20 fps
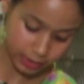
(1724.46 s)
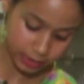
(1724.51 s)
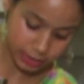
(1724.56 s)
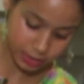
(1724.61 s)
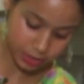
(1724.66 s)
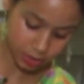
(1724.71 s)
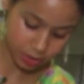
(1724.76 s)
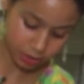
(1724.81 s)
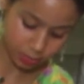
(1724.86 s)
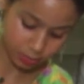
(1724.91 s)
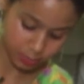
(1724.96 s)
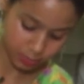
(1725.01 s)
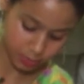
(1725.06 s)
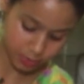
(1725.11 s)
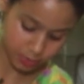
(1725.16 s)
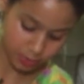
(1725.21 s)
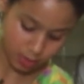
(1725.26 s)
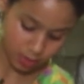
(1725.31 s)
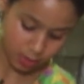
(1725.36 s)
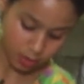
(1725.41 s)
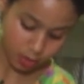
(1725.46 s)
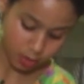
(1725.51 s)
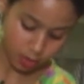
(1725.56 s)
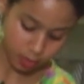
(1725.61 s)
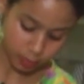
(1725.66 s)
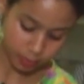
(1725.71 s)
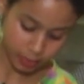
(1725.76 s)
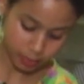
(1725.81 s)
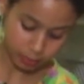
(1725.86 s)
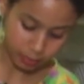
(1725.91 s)
like to use
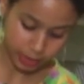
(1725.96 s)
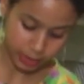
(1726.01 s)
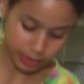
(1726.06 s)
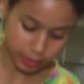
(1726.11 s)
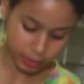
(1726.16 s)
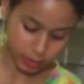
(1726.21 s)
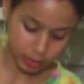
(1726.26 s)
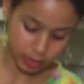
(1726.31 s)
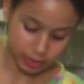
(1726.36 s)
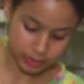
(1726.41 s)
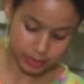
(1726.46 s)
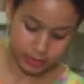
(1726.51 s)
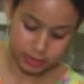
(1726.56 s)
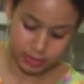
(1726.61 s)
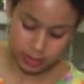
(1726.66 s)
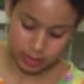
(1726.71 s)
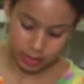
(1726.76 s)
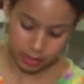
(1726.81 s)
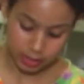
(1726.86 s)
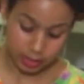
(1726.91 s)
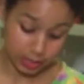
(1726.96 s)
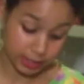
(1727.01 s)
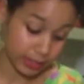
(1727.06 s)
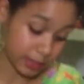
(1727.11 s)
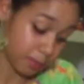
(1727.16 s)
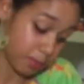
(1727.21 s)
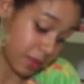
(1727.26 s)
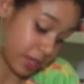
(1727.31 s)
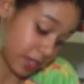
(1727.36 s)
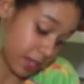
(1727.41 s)
homemade pie crust. I
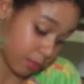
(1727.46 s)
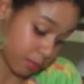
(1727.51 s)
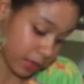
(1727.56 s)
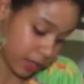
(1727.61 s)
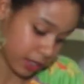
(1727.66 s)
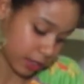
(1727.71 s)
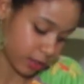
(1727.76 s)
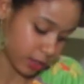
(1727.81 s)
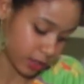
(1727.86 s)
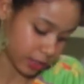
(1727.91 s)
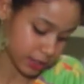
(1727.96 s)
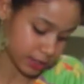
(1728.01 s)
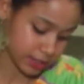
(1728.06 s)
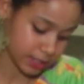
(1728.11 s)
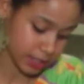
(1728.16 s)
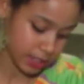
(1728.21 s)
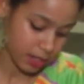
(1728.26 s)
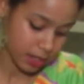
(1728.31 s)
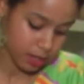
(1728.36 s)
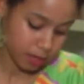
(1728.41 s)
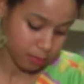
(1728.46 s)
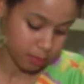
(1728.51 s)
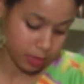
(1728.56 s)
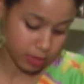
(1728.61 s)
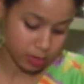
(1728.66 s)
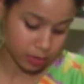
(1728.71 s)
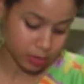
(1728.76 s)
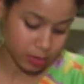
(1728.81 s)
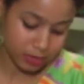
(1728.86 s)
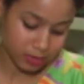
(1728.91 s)
like making pie crust.
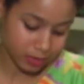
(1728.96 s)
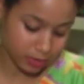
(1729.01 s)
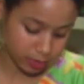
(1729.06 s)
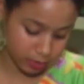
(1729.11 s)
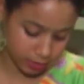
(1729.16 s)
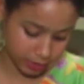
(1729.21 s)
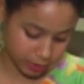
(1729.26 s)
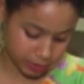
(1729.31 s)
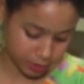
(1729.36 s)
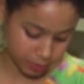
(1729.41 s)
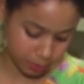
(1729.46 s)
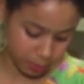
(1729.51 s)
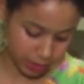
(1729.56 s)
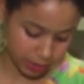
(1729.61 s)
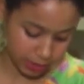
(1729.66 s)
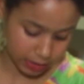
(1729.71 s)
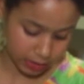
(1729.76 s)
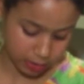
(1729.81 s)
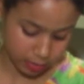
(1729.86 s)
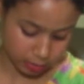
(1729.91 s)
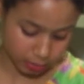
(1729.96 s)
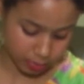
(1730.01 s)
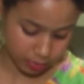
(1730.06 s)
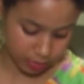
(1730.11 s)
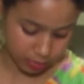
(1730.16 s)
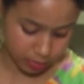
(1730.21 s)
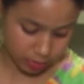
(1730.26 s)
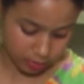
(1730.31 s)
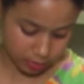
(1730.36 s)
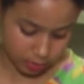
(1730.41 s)
But you can literally just pick up
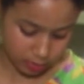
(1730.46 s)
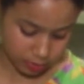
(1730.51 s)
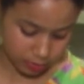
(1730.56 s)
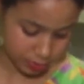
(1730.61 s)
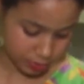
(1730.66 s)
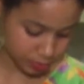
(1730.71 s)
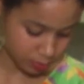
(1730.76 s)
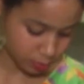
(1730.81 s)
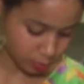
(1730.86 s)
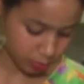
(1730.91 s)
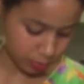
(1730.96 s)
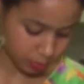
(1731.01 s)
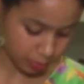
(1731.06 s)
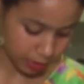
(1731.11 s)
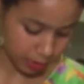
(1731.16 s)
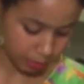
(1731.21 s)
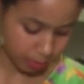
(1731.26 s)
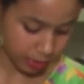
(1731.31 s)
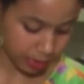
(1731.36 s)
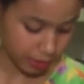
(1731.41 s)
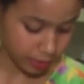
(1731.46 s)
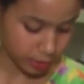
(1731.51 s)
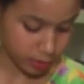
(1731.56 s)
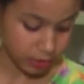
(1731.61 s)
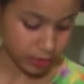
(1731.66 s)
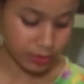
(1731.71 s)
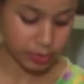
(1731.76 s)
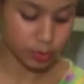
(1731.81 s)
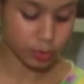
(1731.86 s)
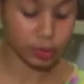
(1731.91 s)
store-bought pie crust